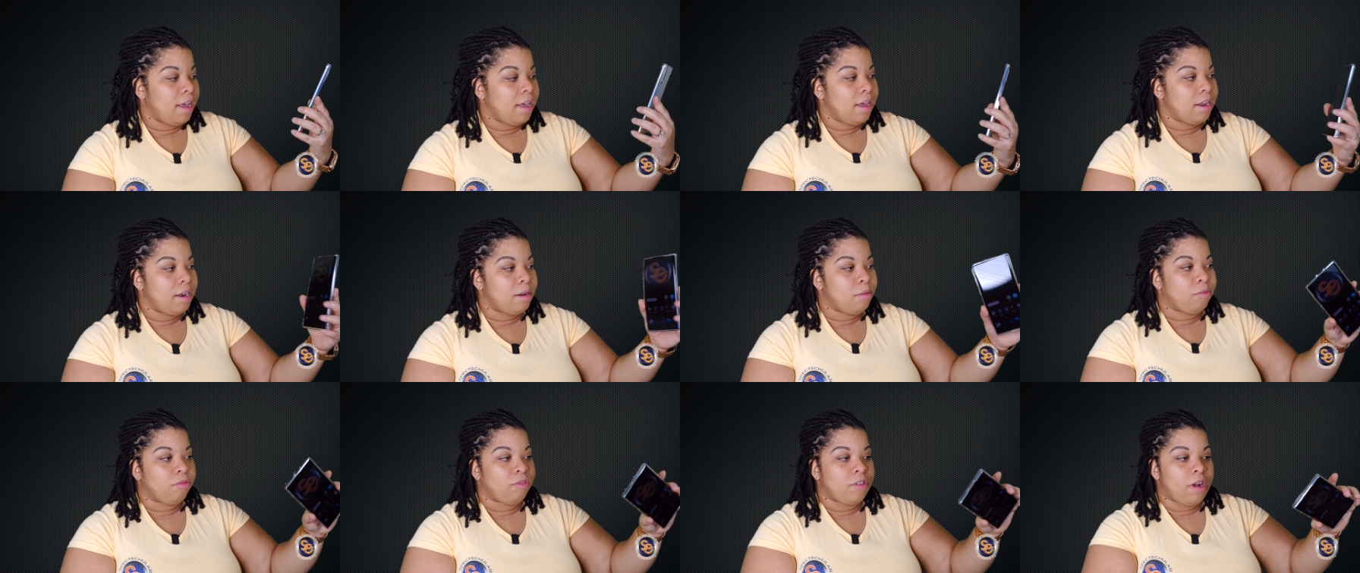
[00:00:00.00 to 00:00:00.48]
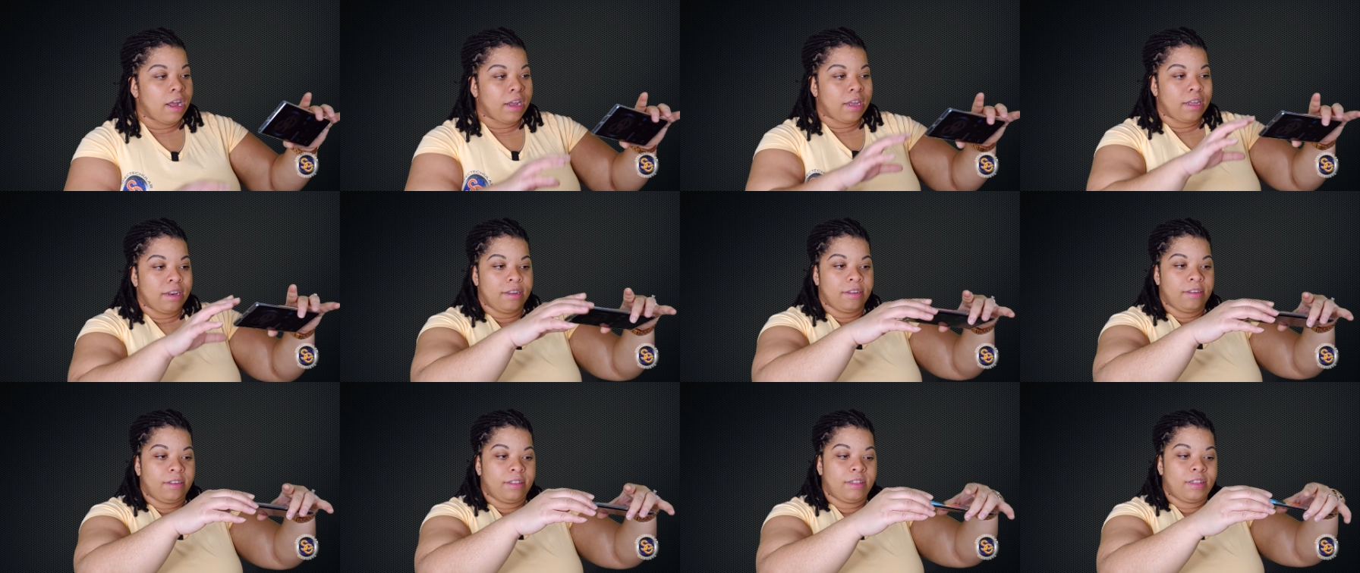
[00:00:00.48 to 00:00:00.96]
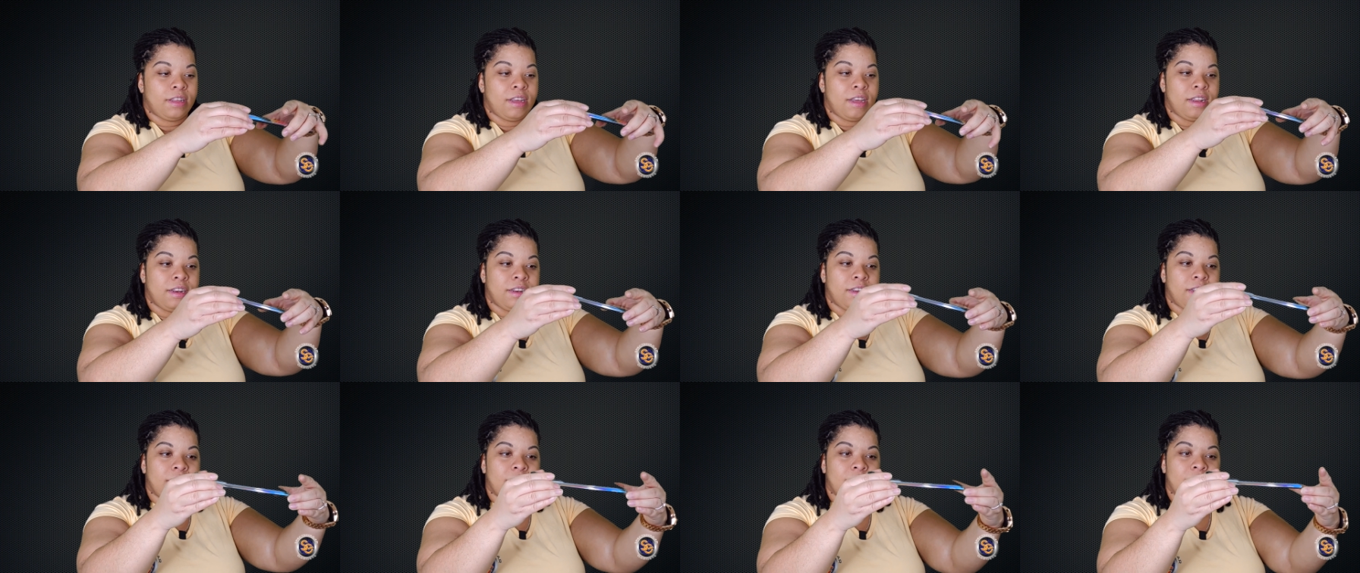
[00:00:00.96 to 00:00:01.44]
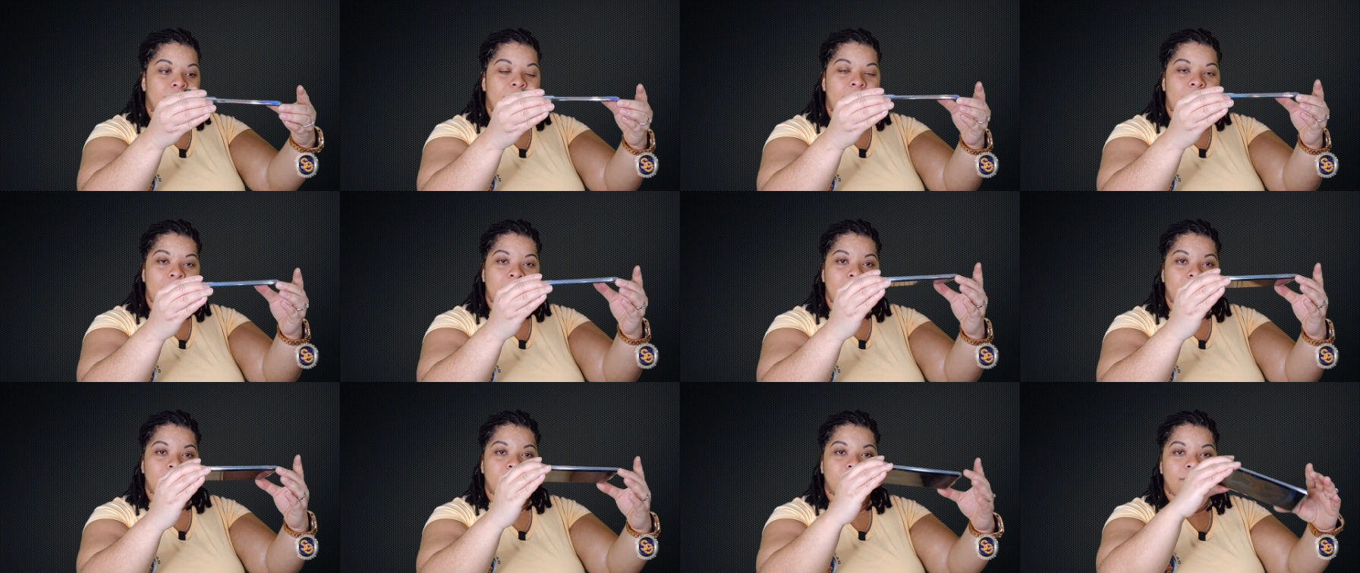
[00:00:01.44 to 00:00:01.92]
And I'm rocking this thin
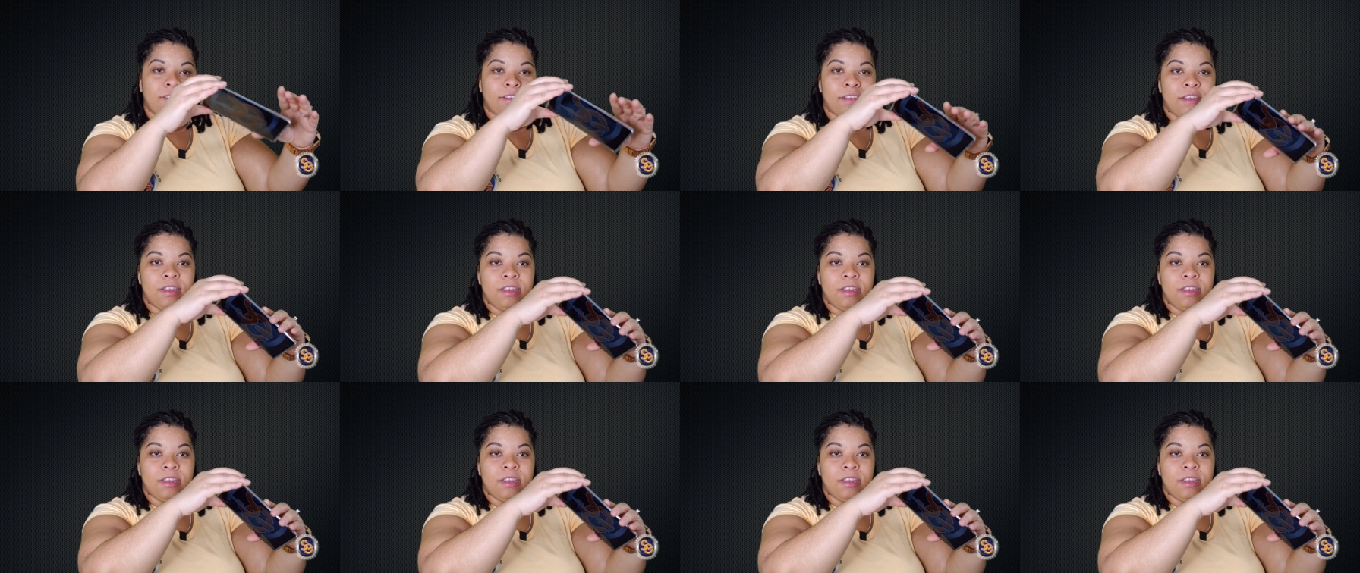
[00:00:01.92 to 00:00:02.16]
case.